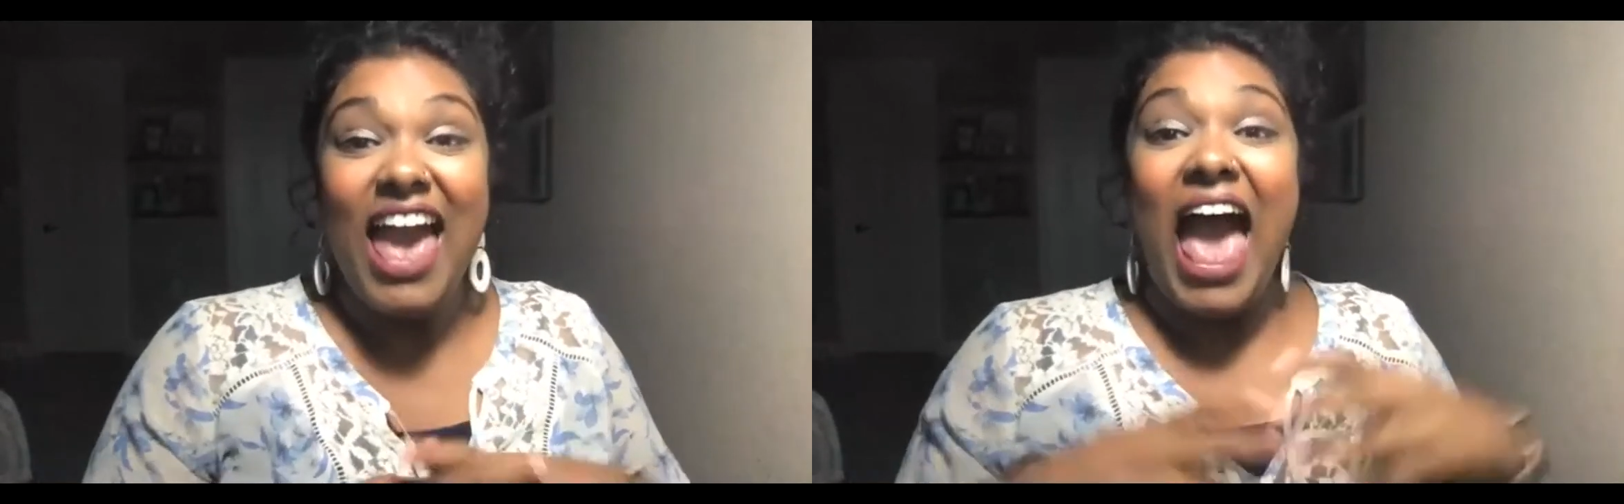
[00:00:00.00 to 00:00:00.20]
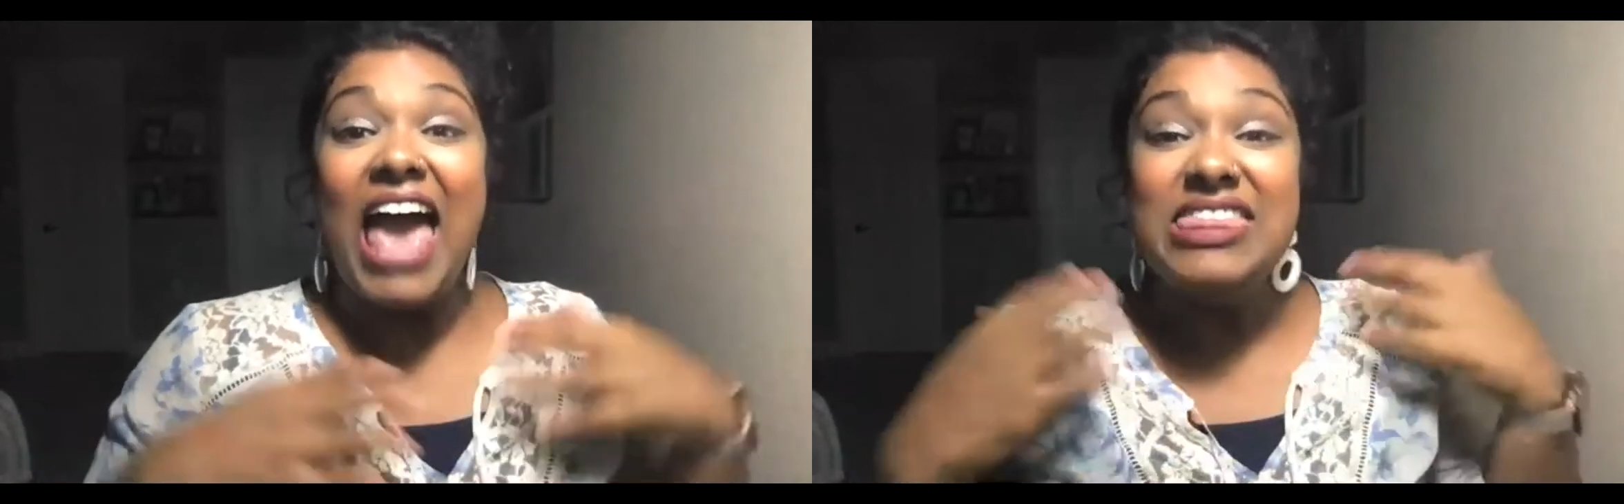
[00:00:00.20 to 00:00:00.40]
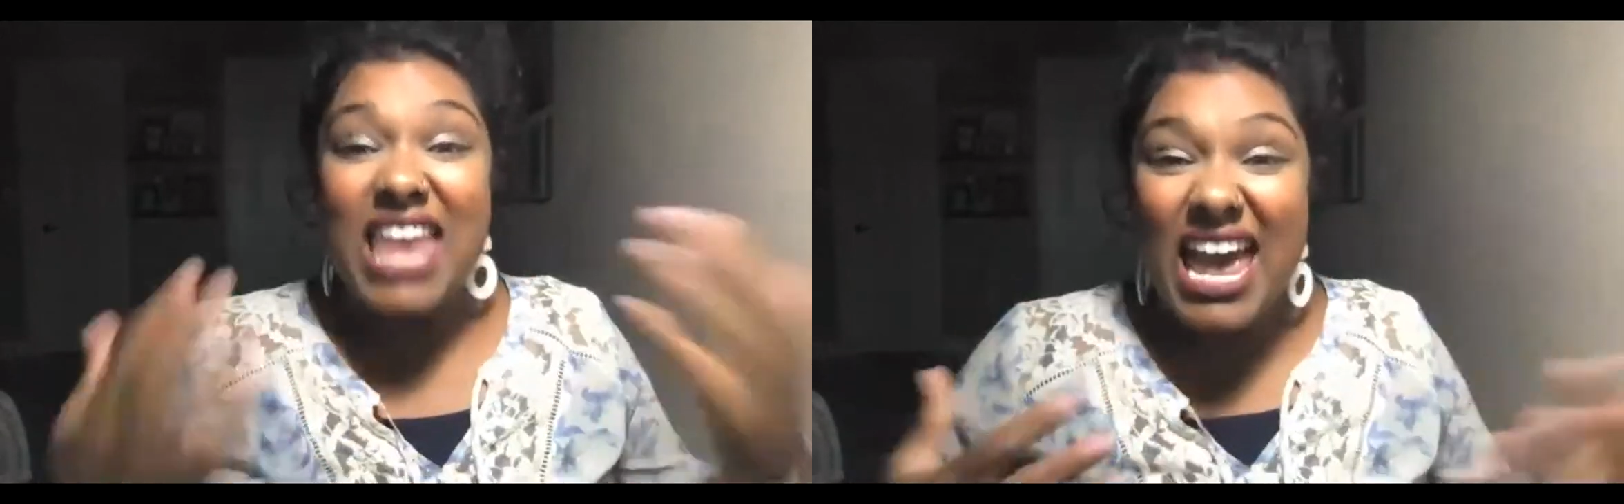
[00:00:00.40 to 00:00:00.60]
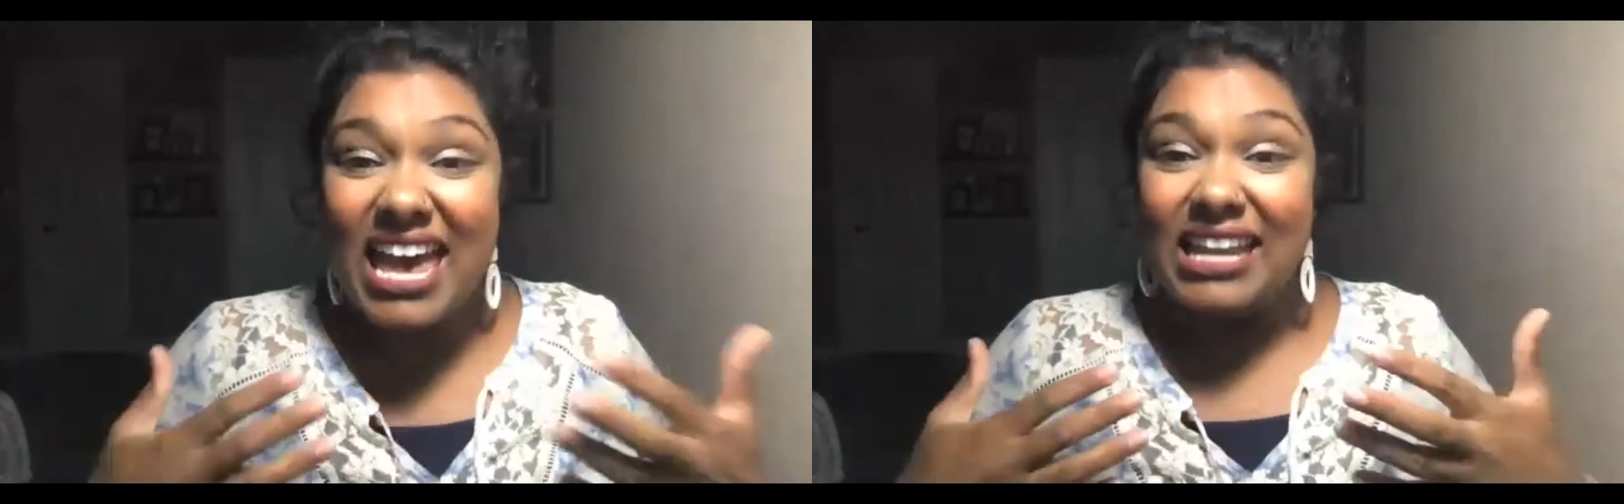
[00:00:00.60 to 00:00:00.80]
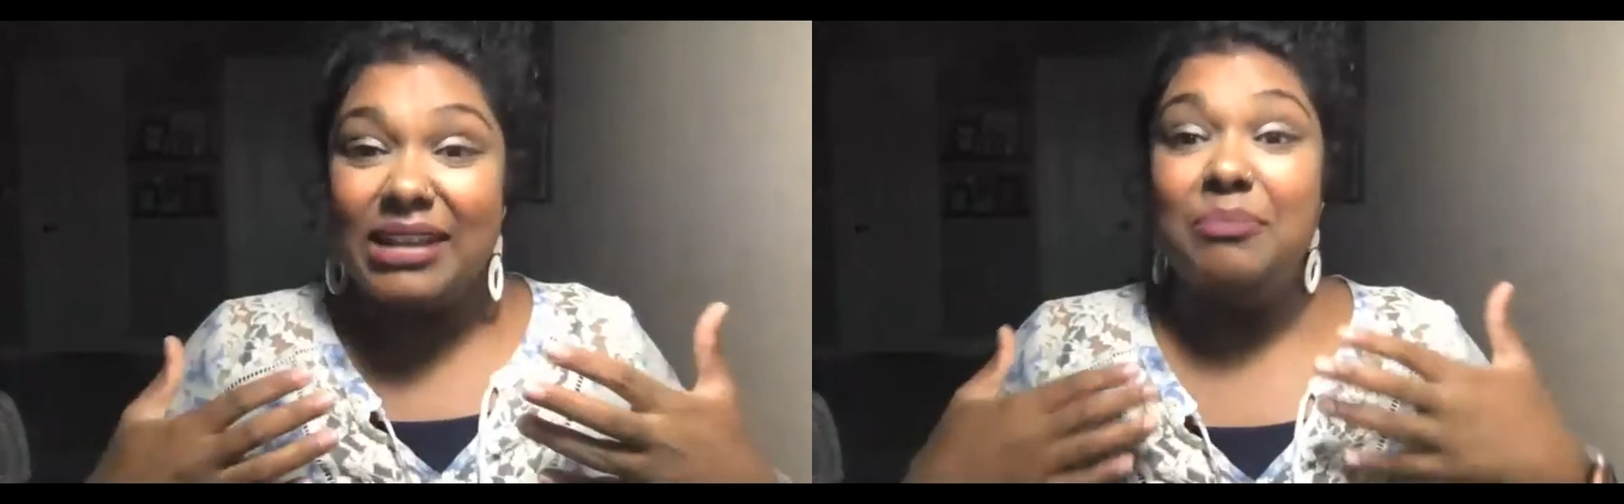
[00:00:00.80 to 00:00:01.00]
and
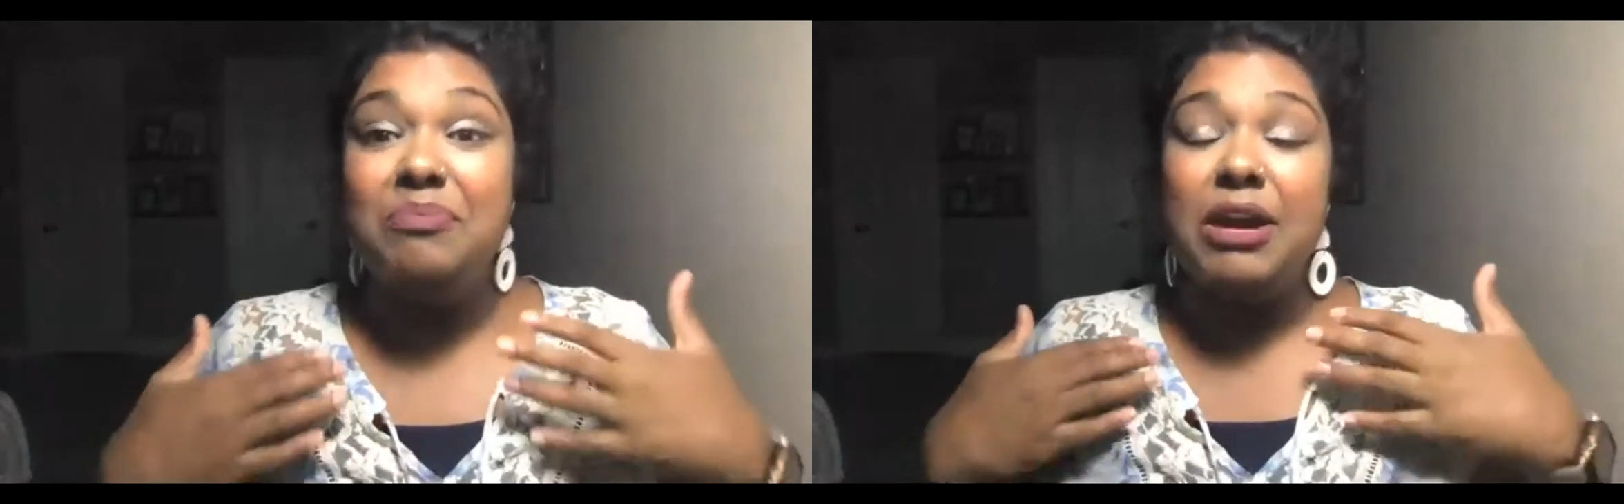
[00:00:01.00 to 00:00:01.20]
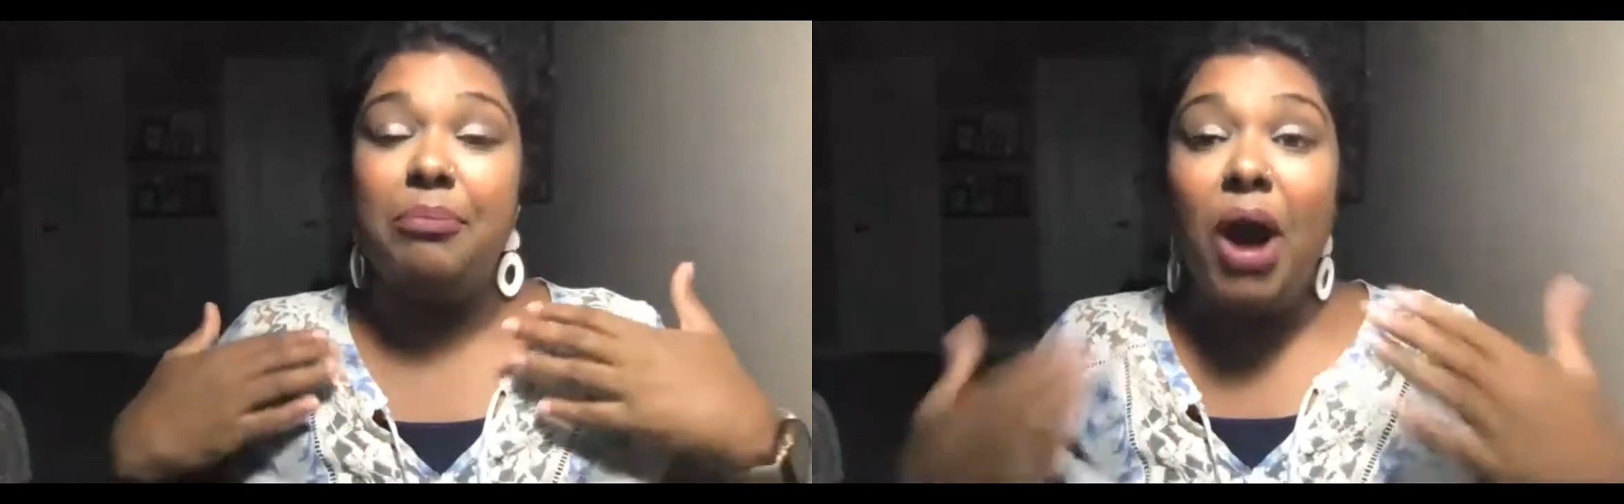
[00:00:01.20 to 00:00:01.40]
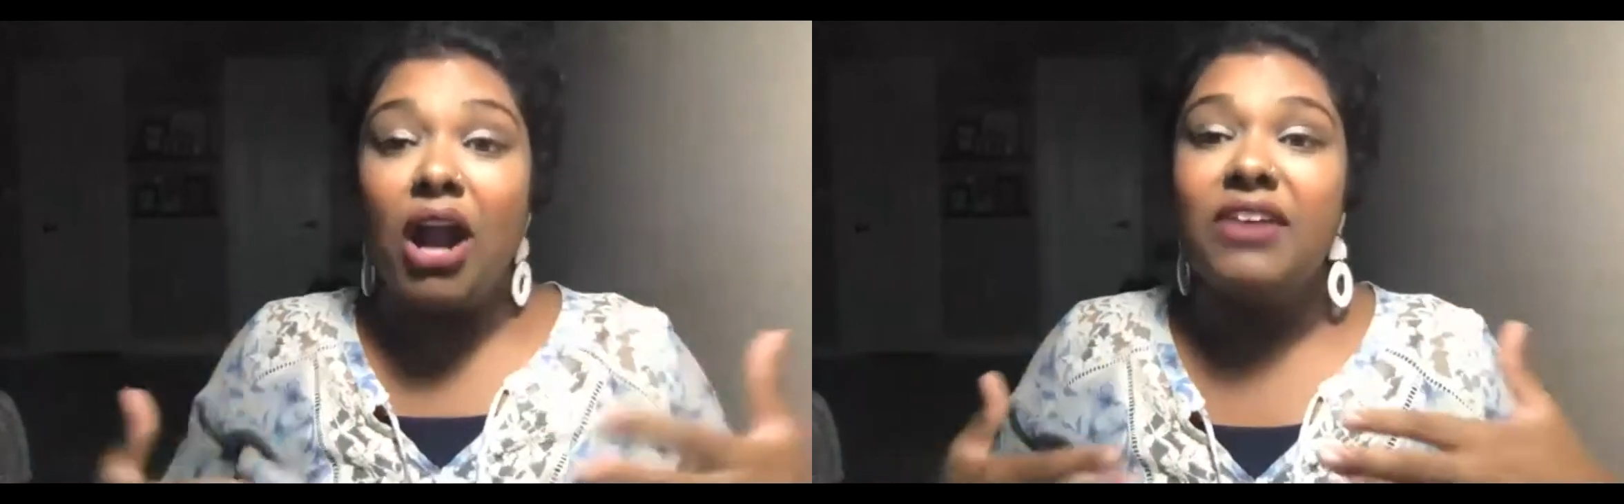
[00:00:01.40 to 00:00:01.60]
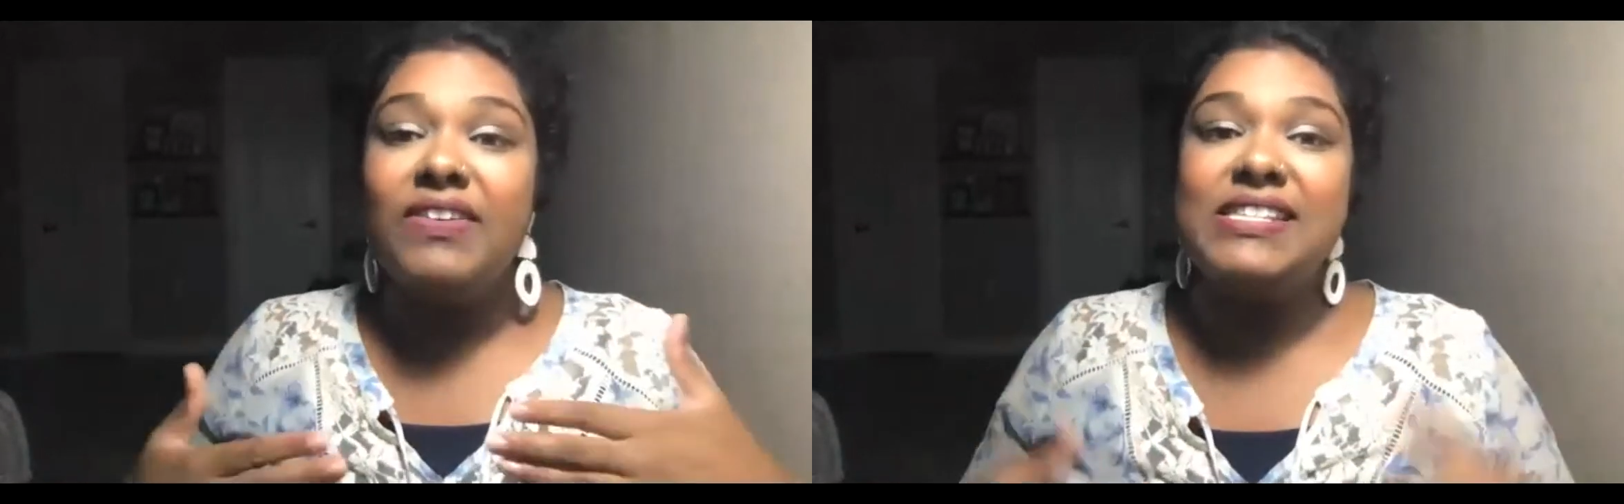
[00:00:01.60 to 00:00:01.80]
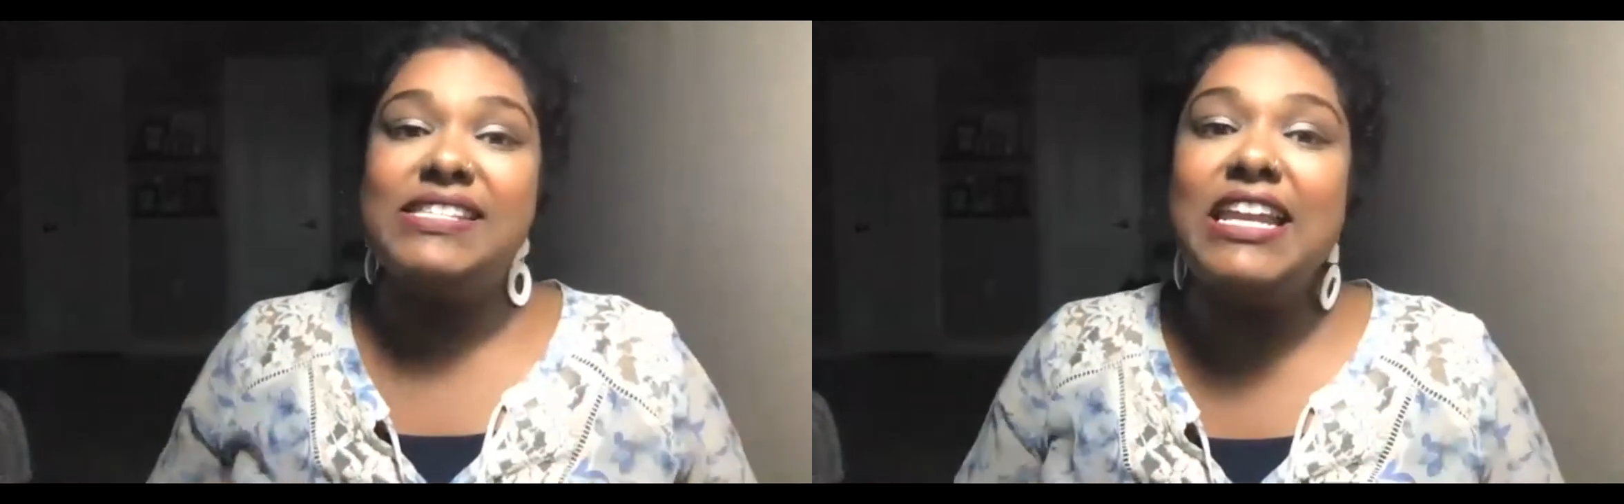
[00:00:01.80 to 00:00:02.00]
then be a part of
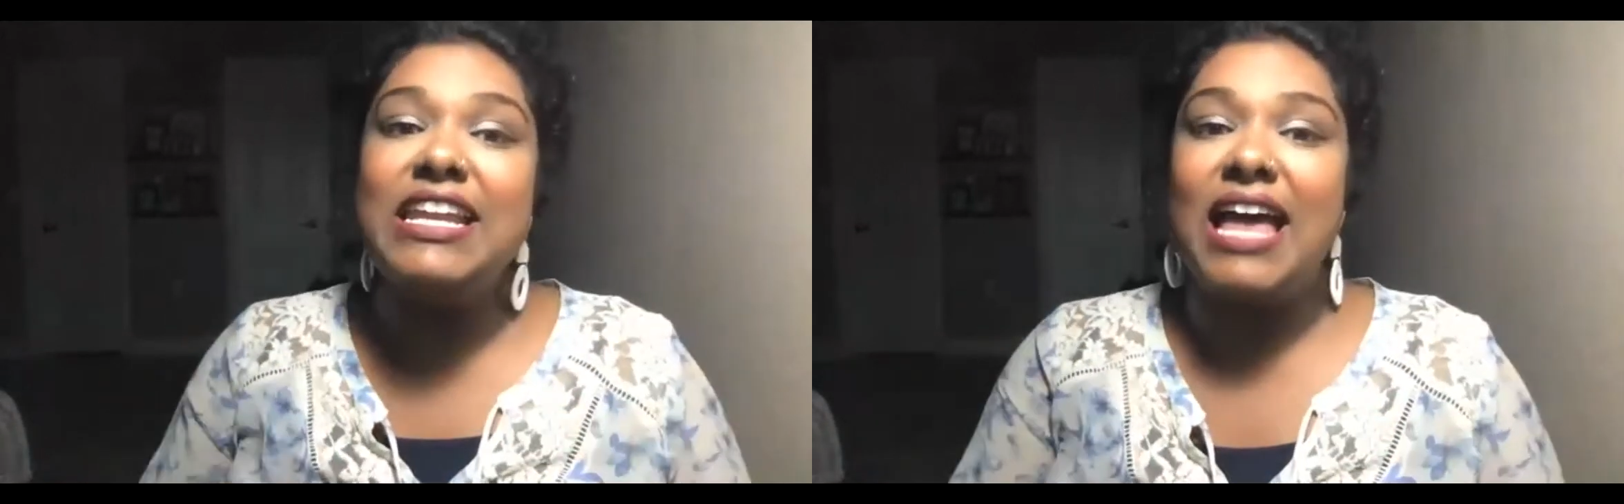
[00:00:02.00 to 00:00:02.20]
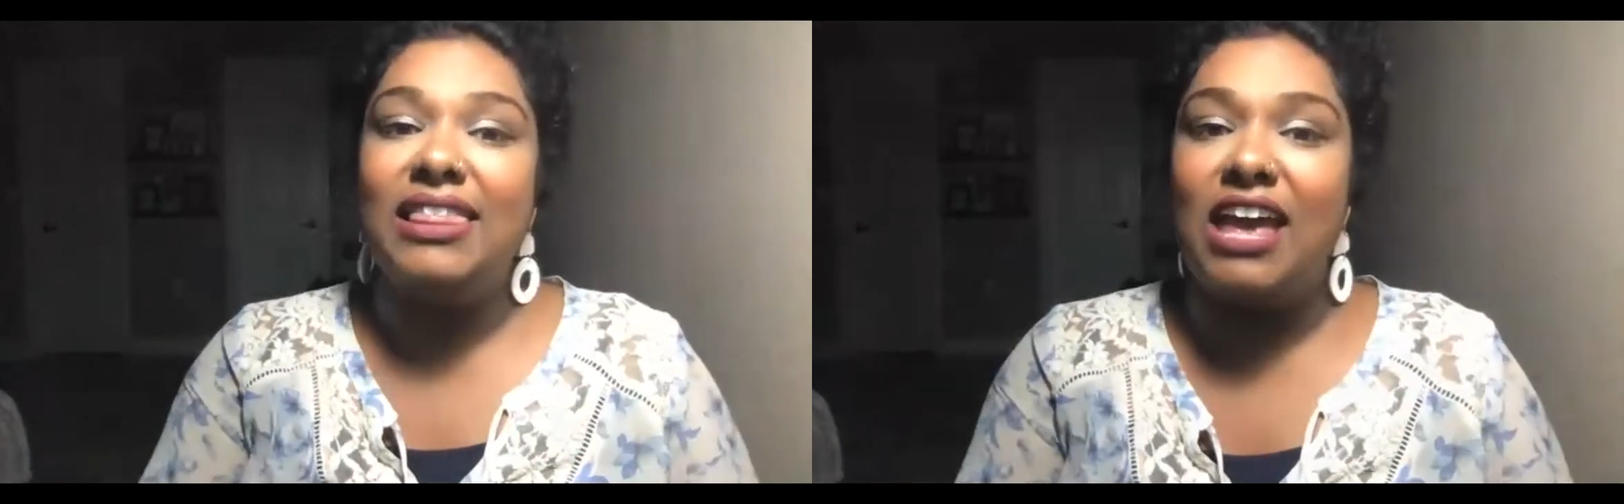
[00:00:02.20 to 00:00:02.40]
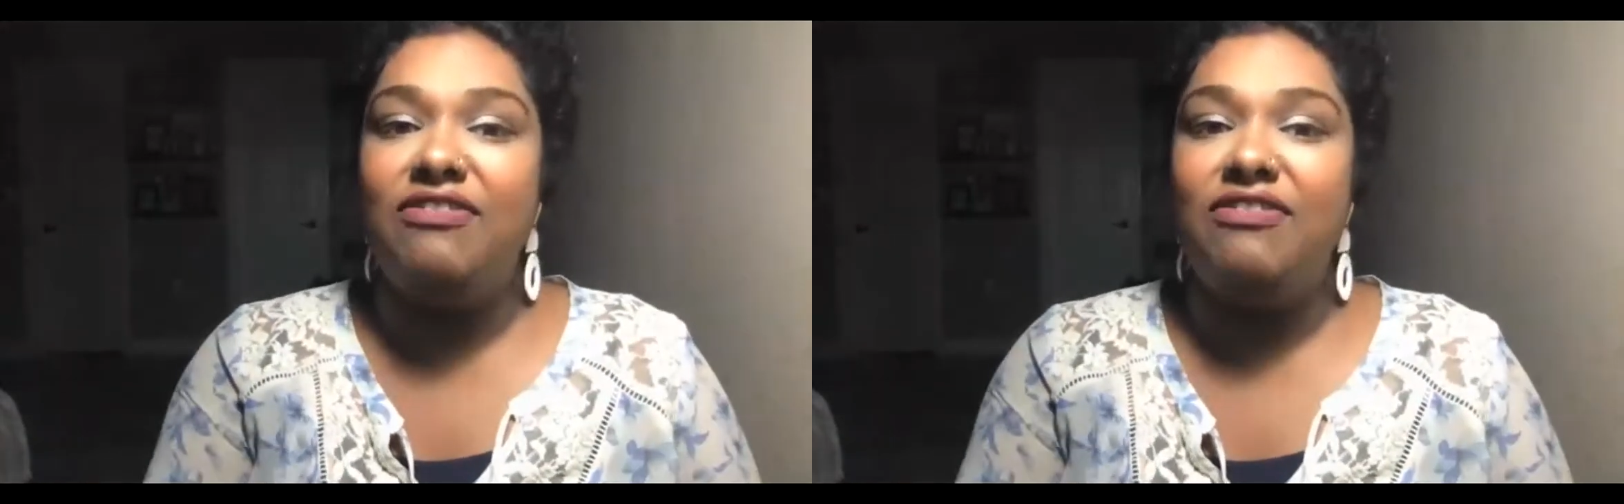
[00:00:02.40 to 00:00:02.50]
extending that life